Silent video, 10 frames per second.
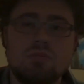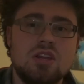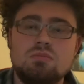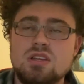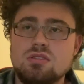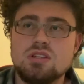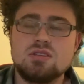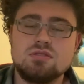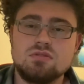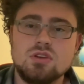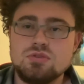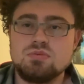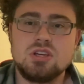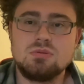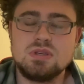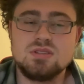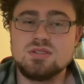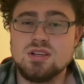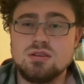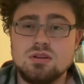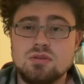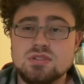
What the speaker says: big list of those babies and I was